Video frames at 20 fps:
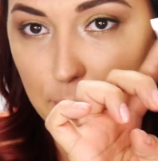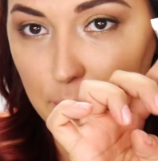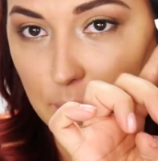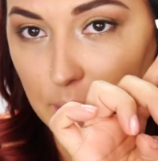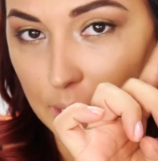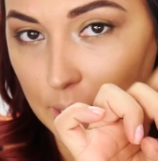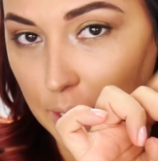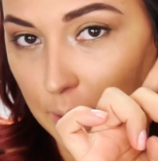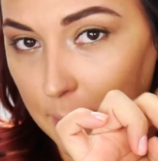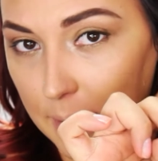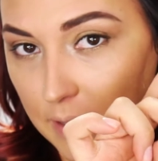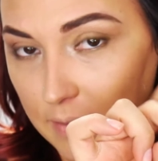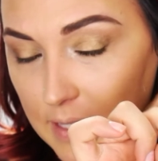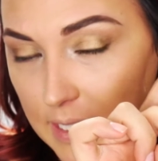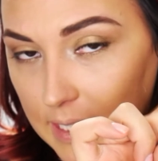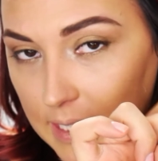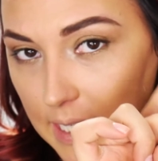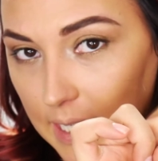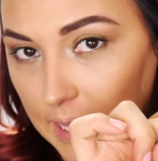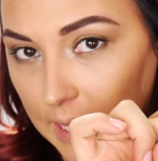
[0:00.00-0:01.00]
to put a little bit of
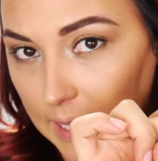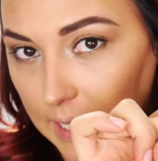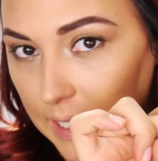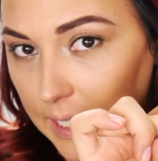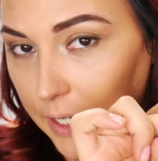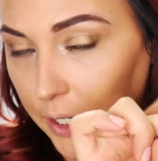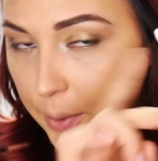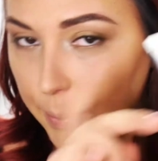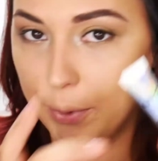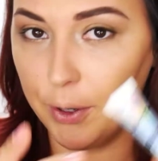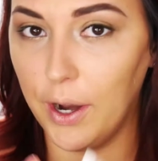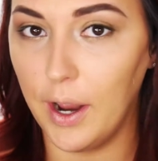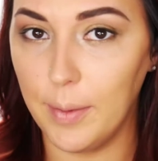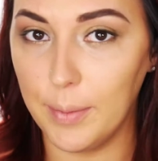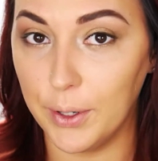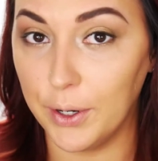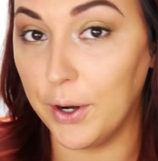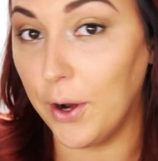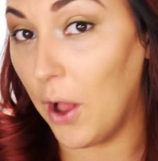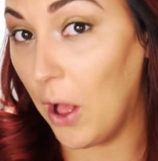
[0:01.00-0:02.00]
this glitter
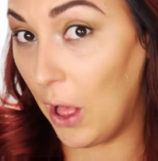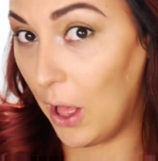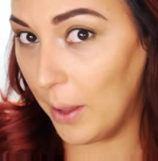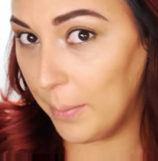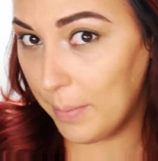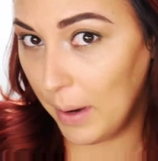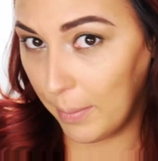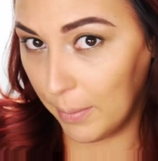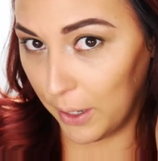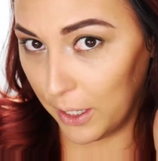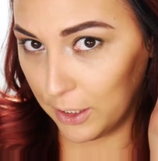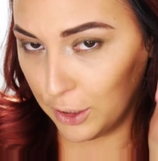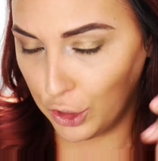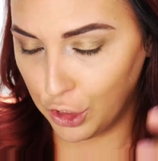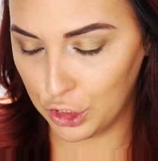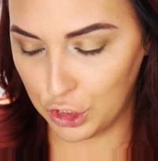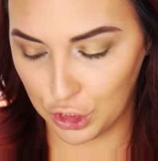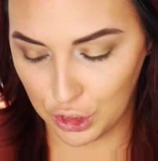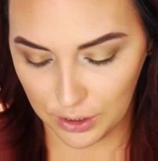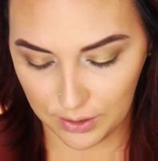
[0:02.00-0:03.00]
primer on my
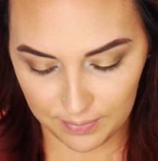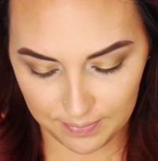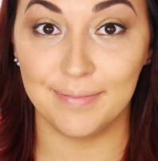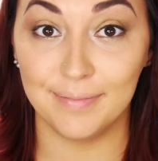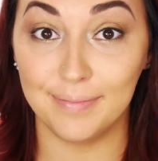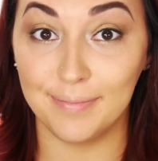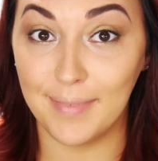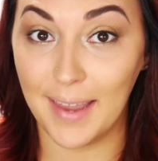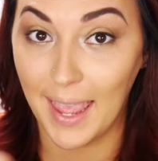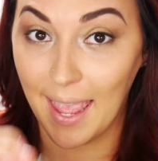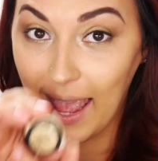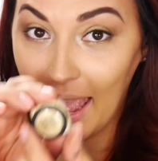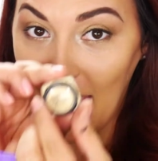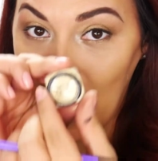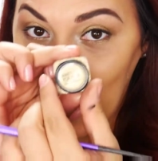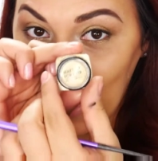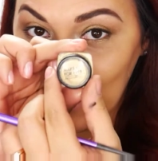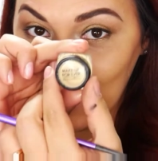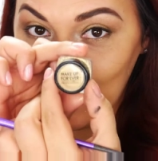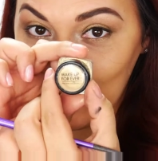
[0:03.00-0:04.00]
brush
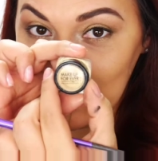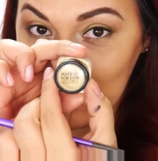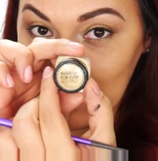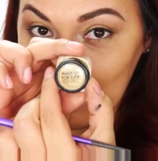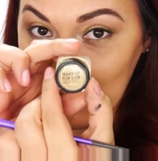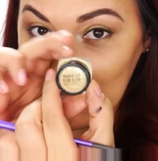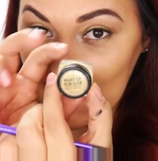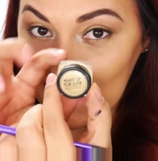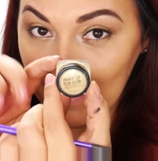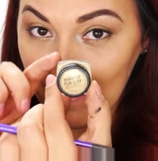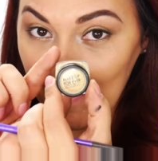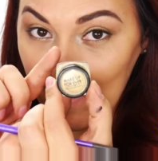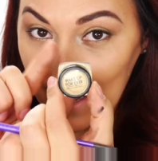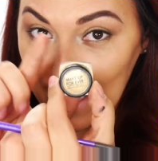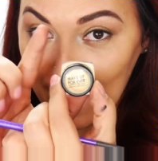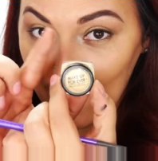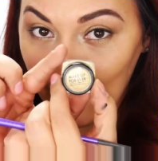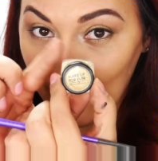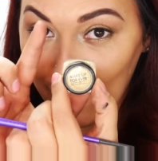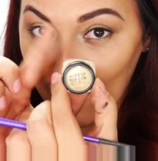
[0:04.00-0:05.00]
and use some of this
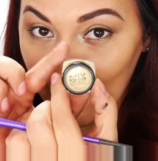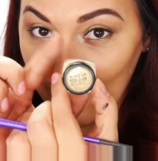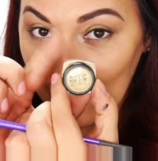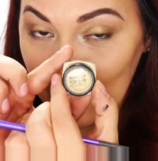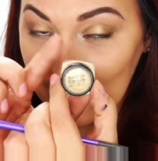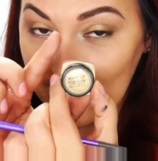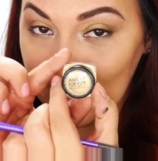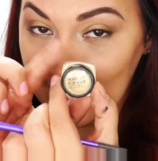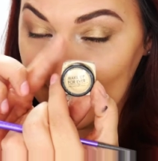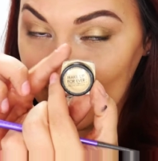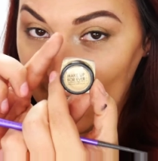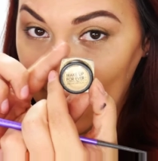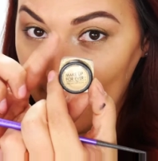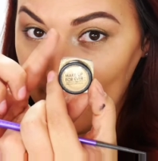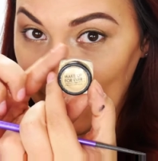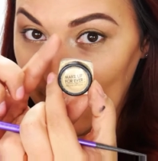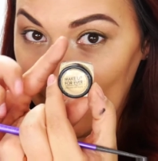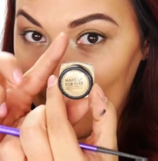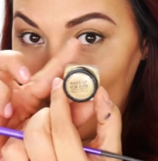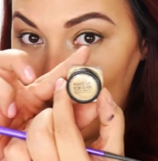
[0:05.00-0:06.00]
Makeup Forever
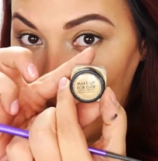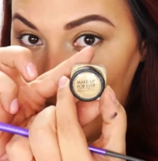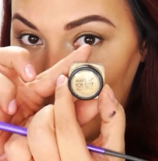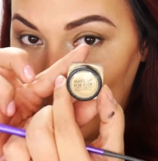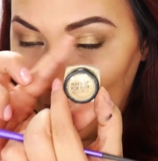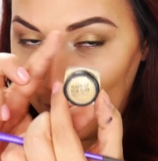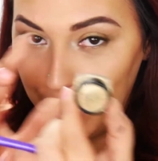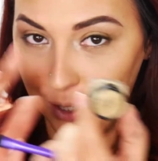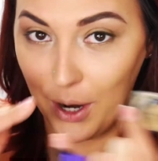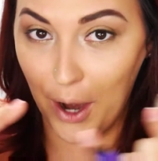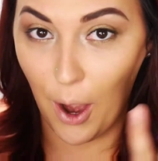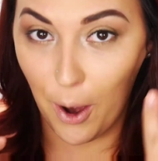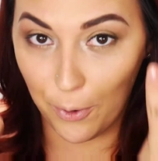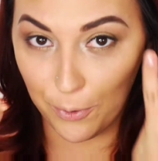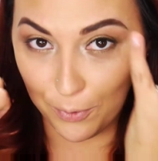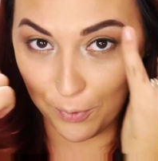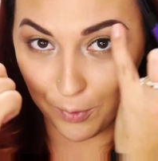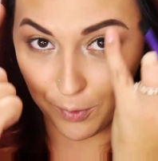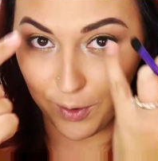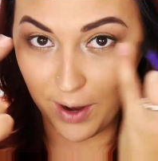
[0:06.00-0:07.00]
diamond powder
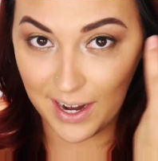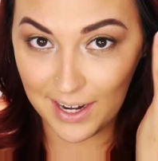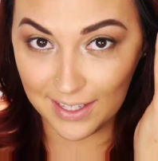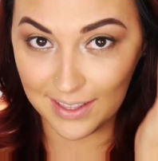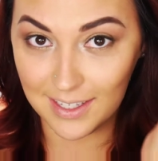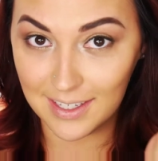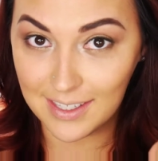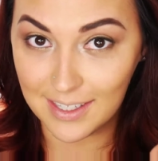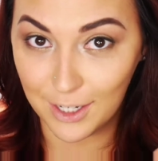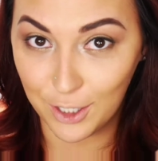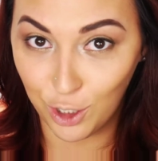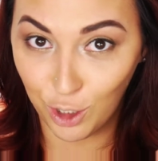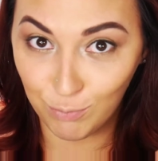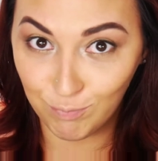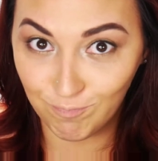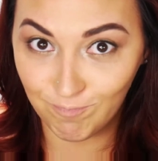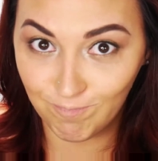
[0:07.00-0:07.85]
right in the center.